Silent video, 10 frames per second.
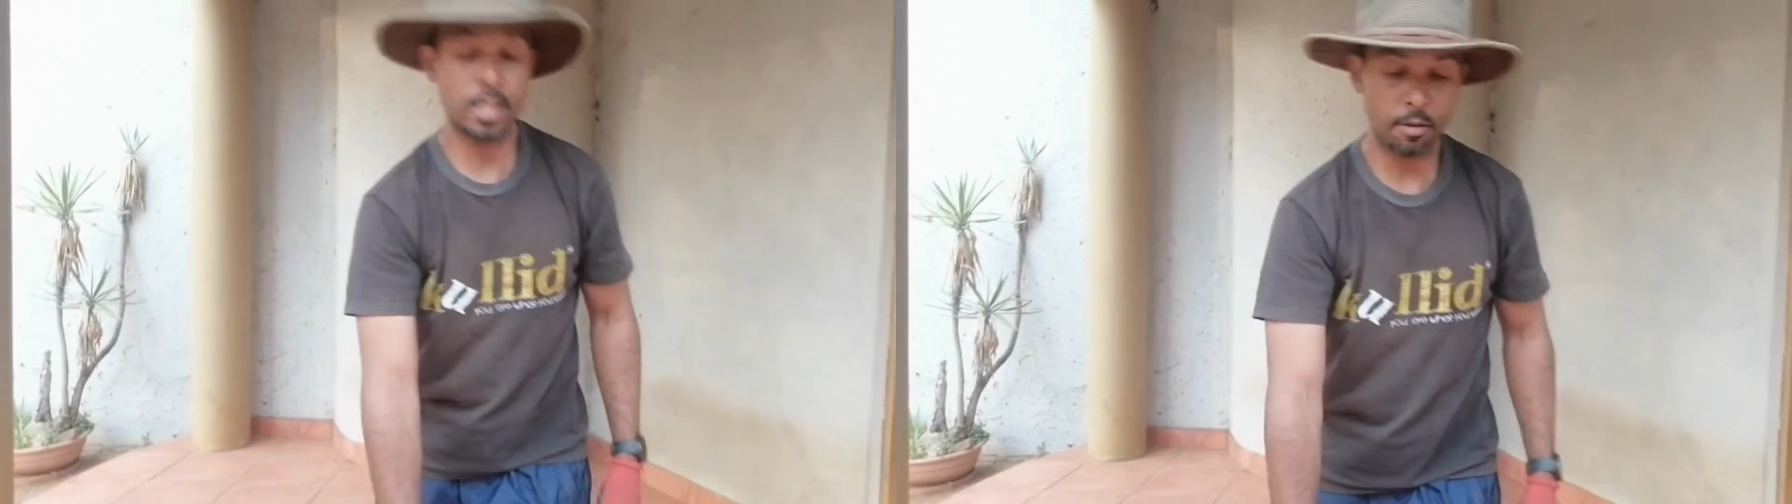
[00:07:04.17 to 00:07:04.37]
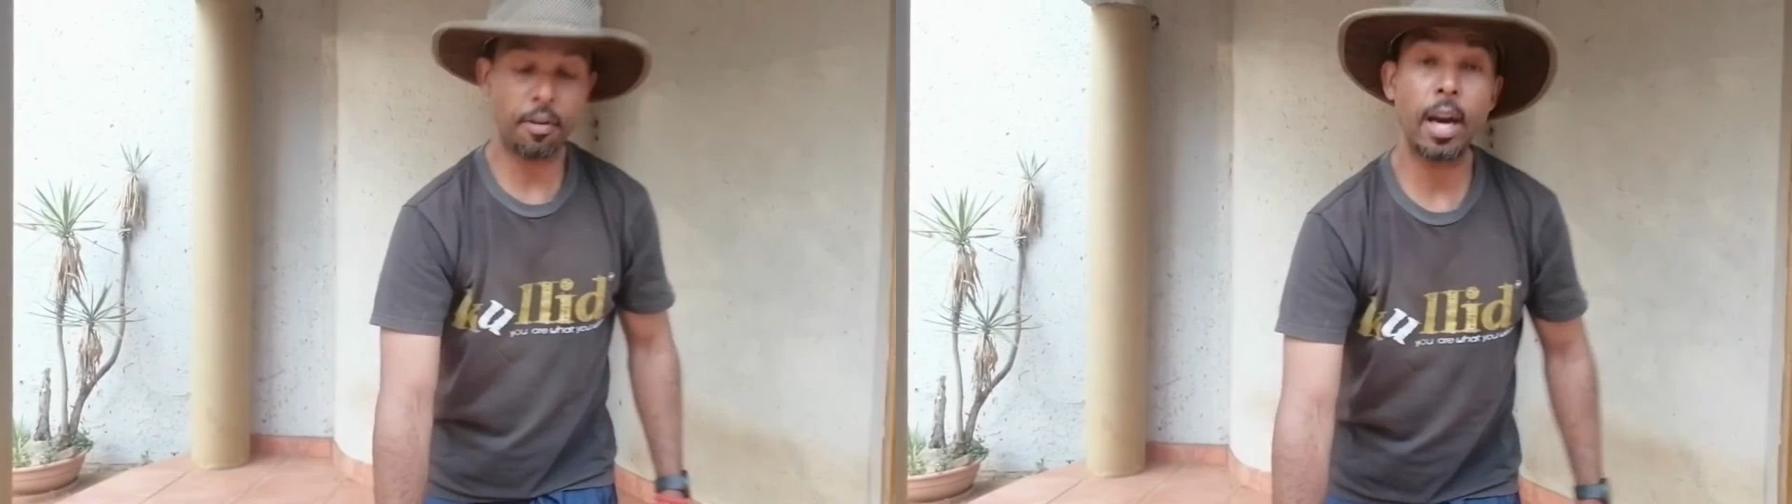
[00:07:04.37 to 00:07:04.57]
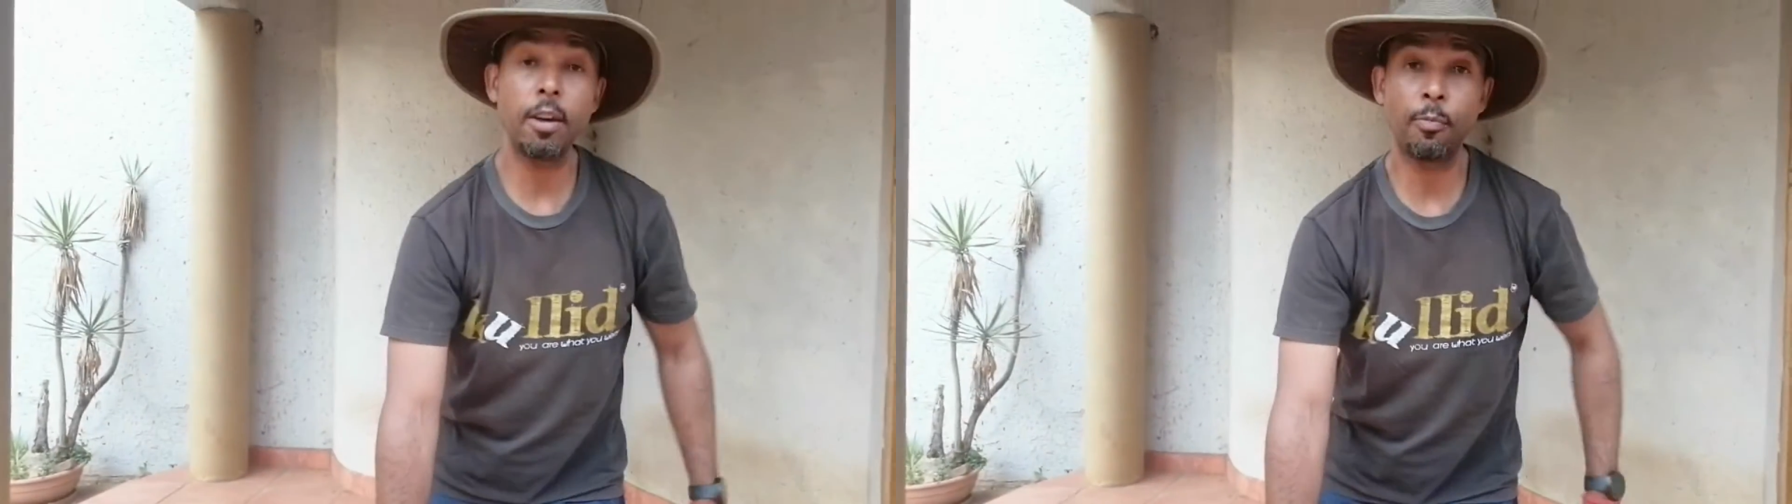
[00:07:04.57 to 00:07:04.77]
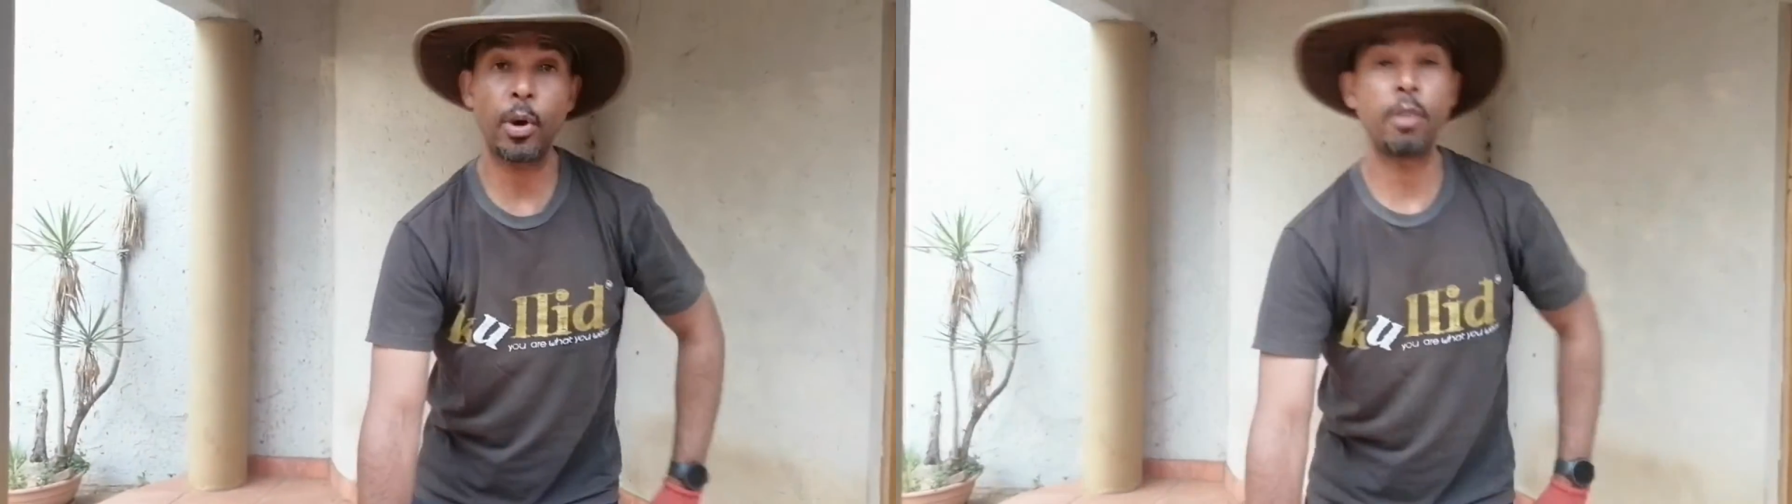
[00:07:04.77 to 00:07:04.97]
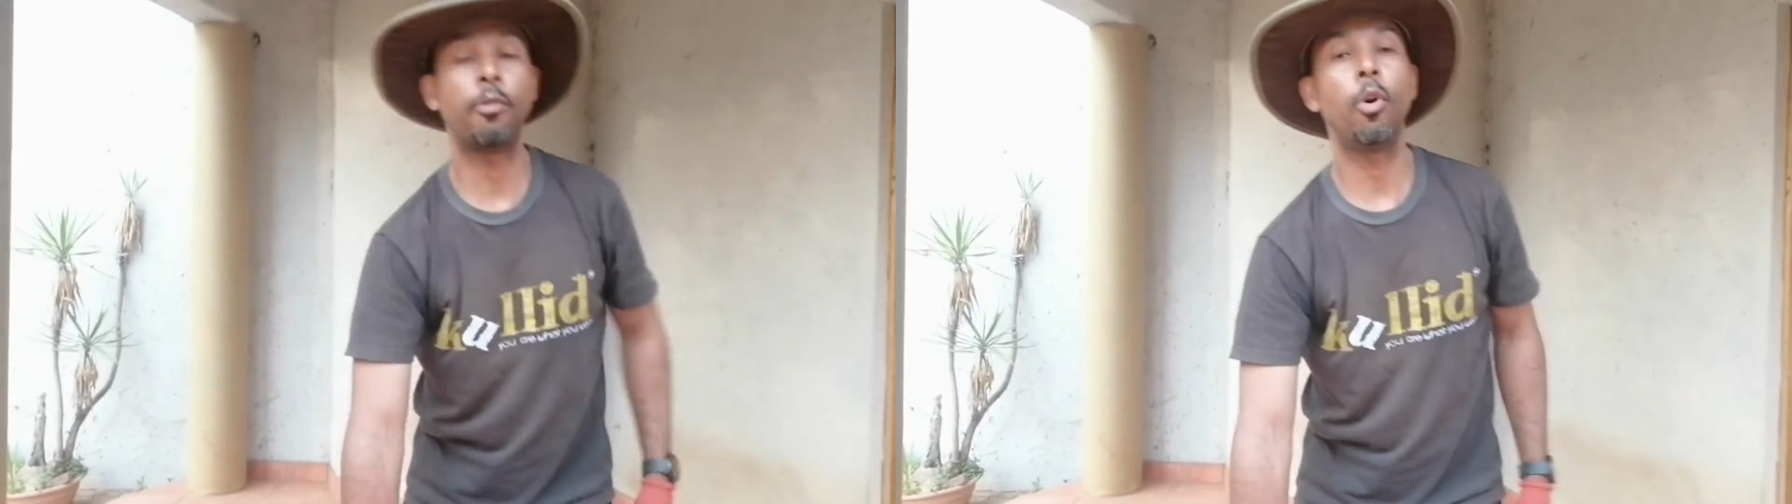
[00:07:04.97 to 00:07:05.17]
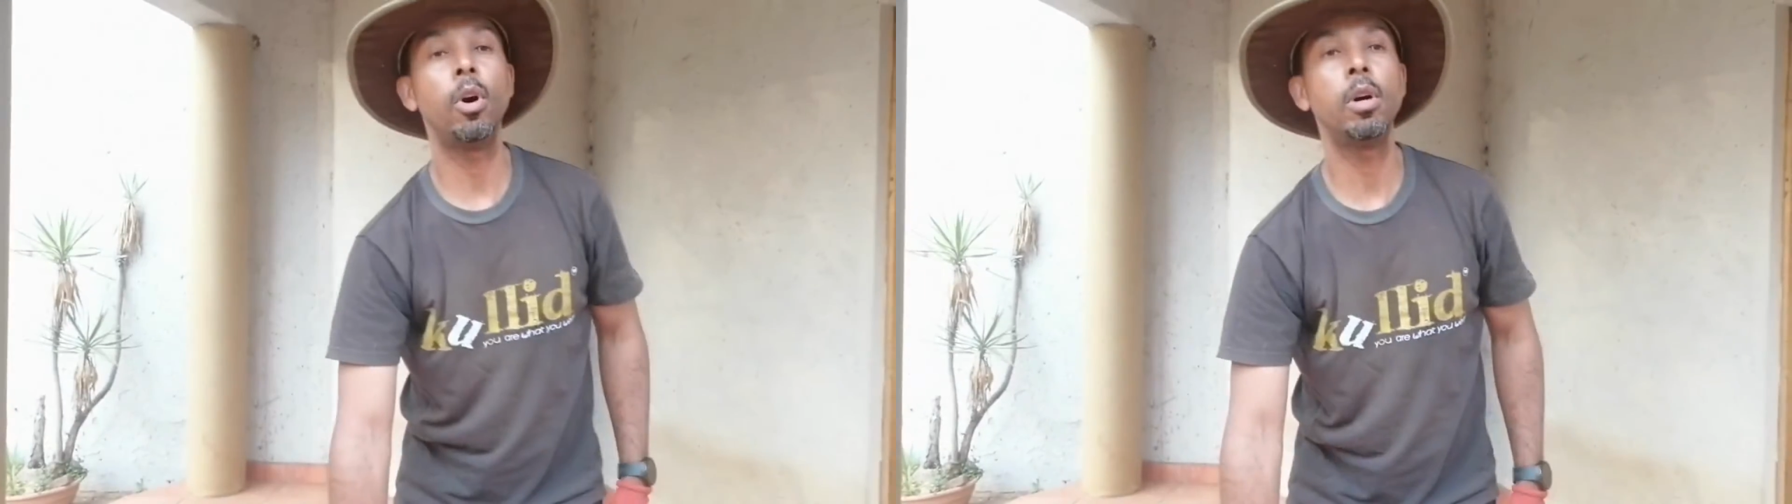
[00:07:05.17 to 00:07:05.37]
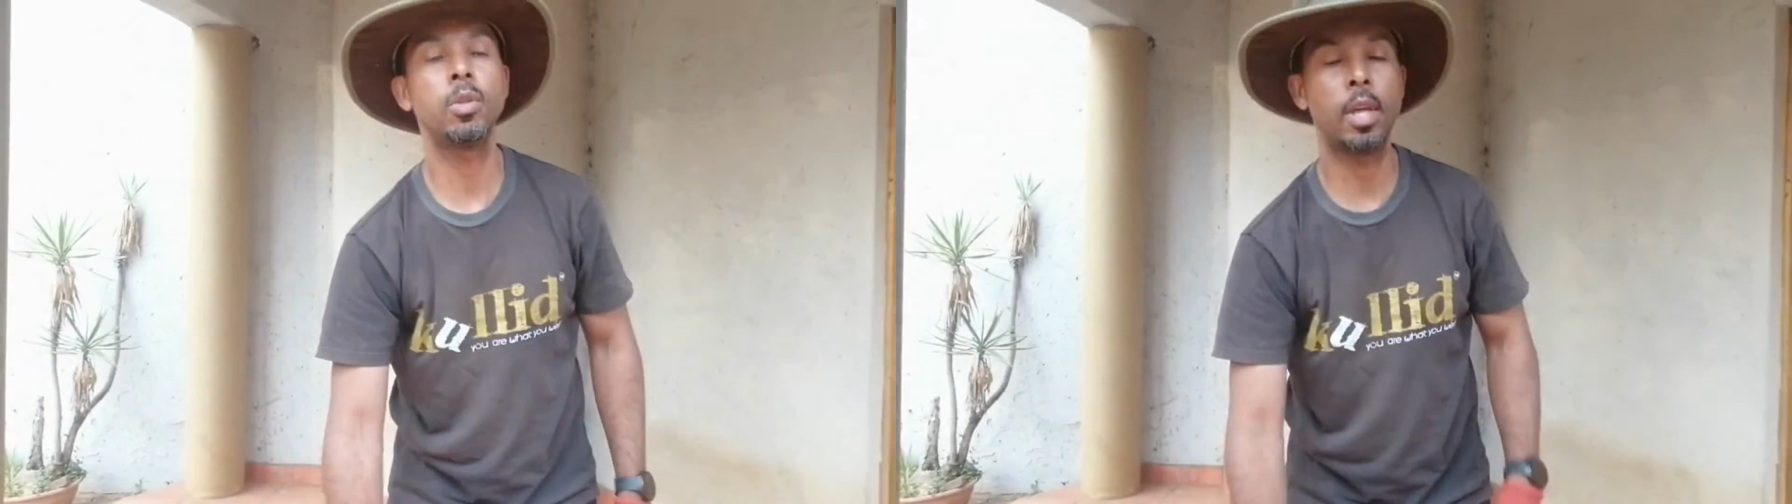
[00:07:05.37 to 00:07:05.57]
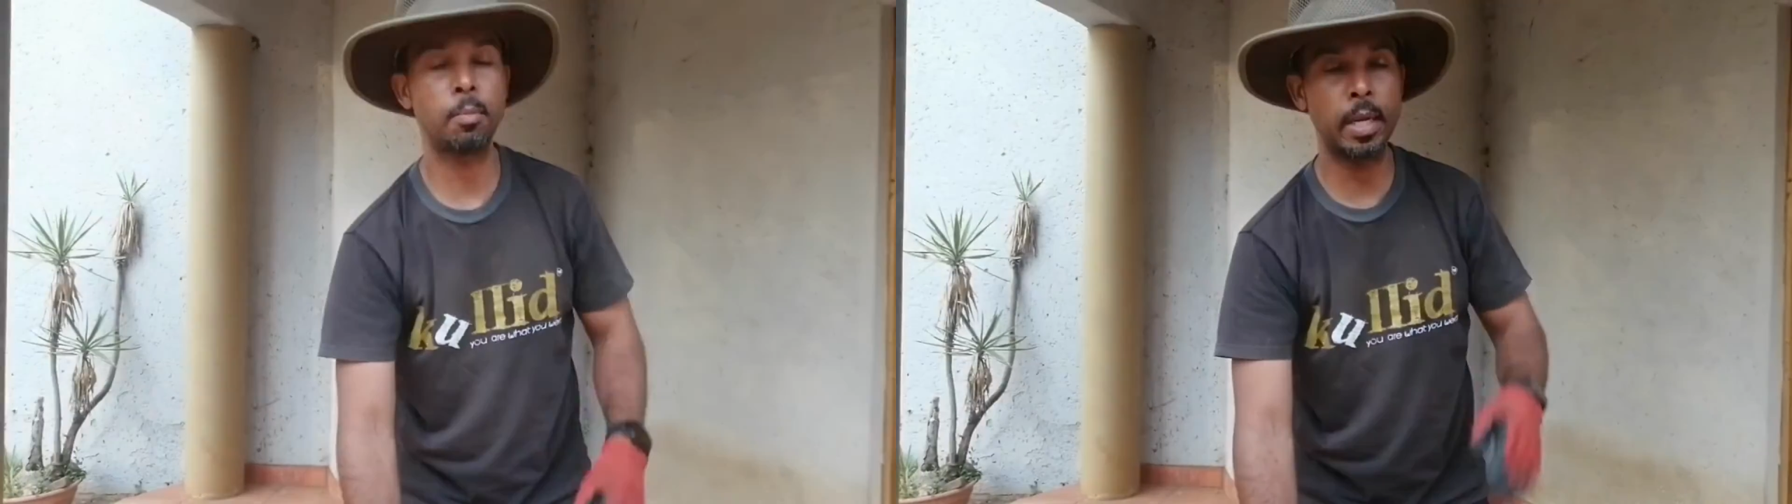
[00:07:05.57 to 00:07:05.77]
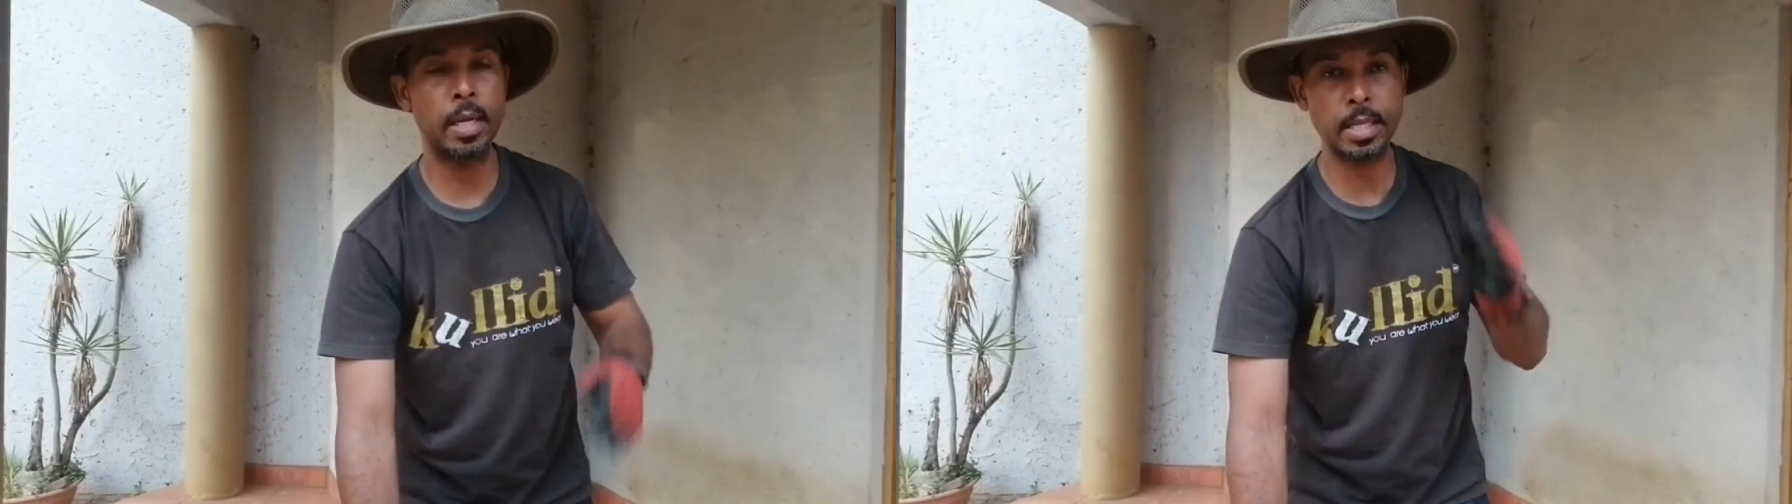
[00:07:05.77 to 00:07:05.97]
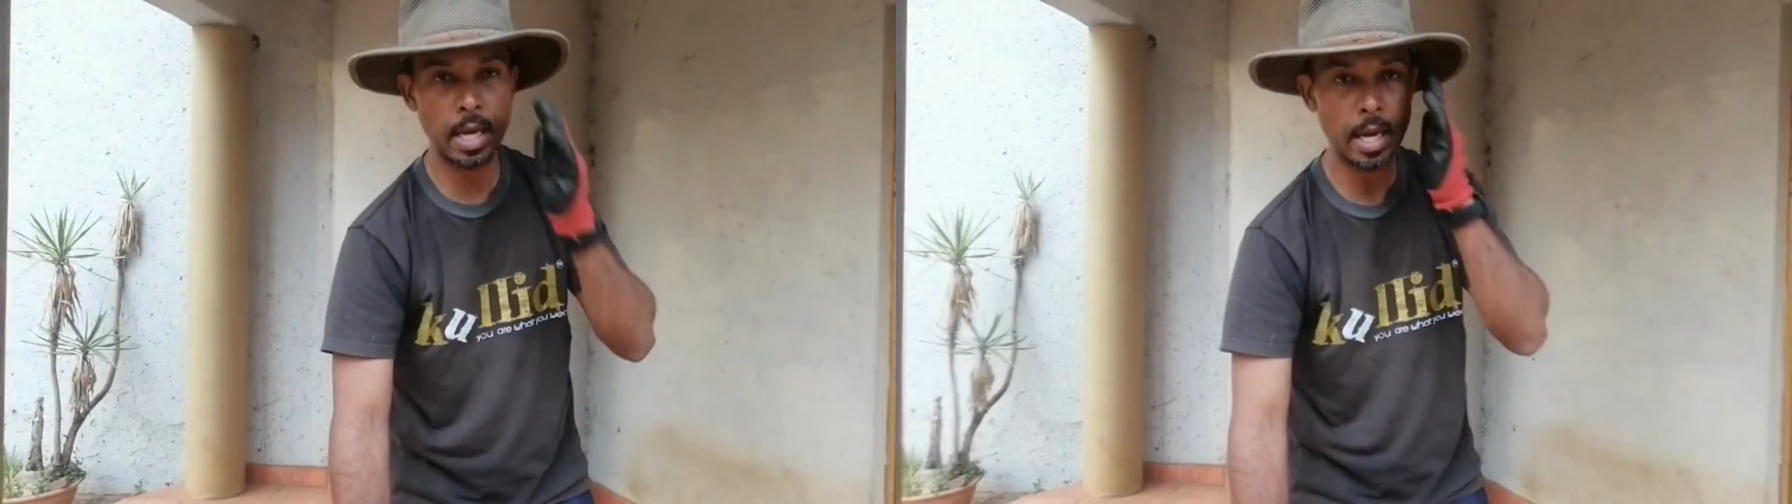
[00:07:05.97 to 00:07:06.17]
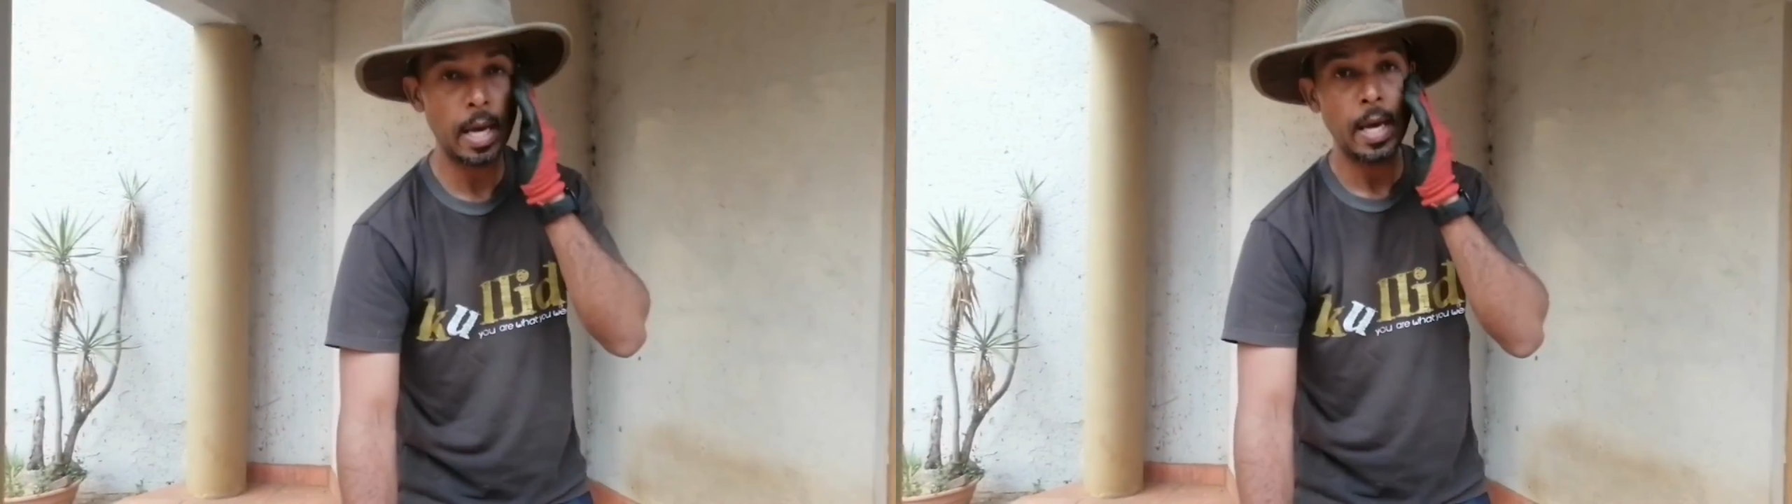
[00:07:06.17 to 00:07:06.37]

65.4, so that means